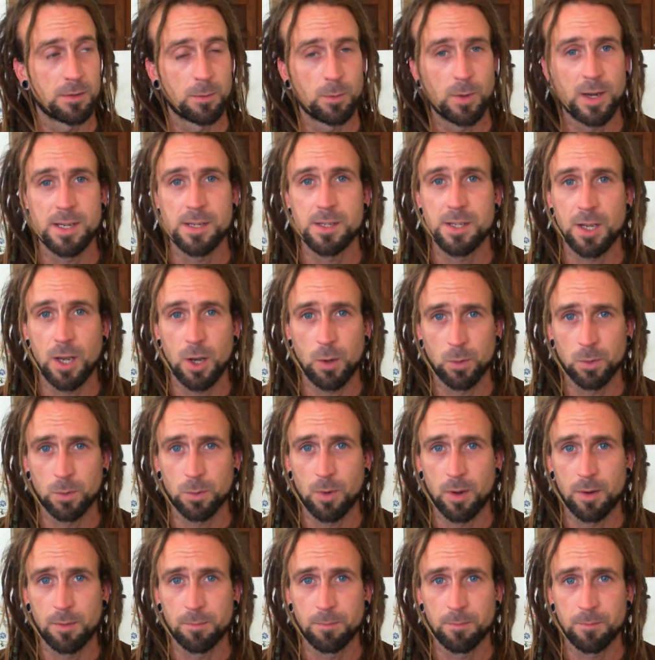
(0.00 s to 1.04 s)
where's the old
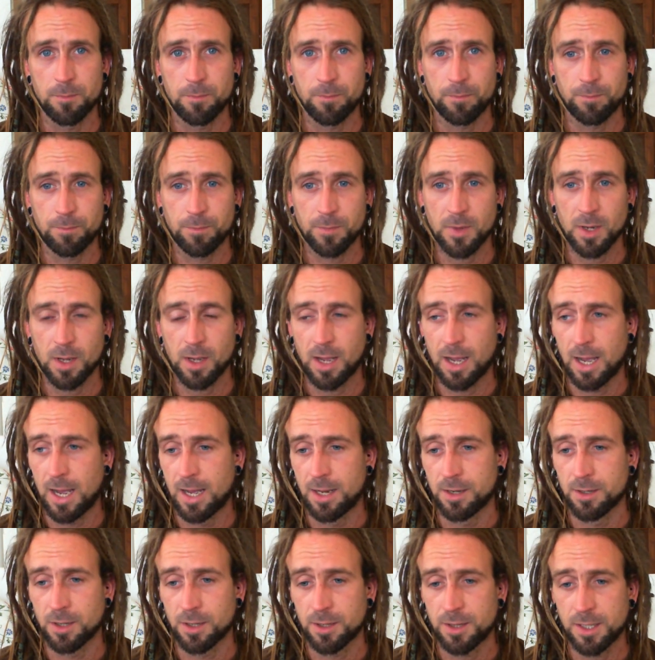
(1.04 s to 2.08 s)
one?
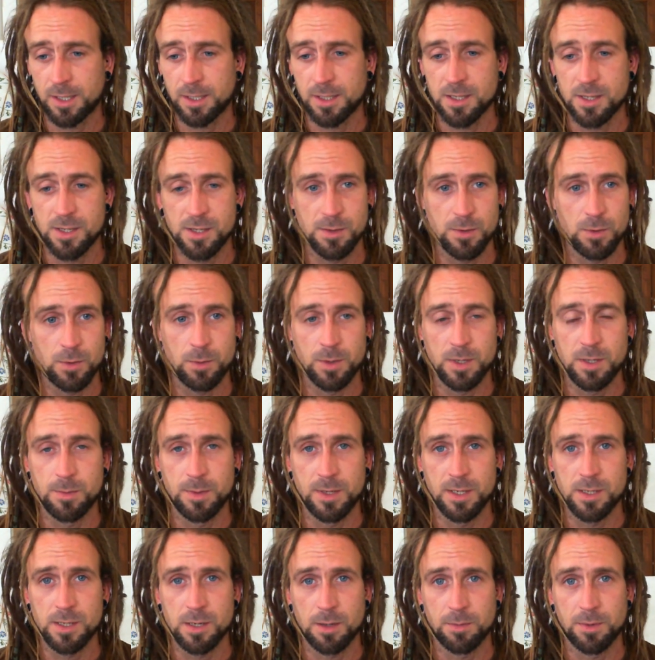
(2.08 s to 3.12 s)
And I think this has always
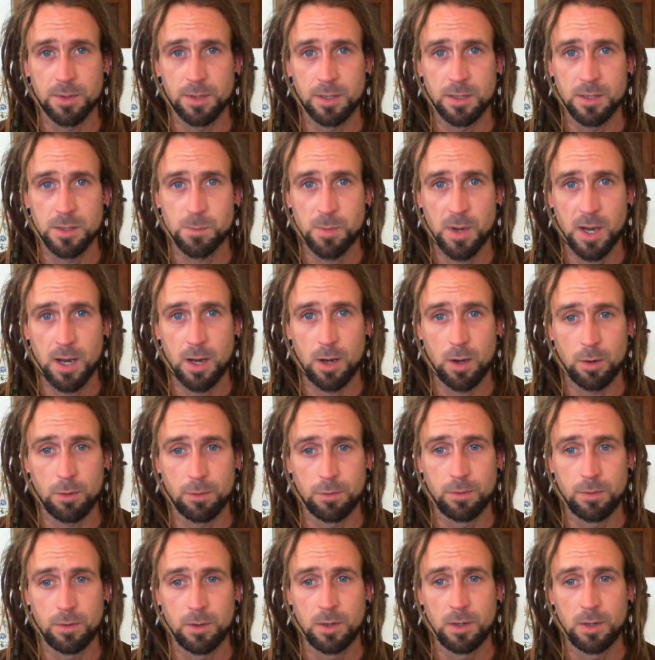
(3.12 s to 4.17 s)
been something that's part of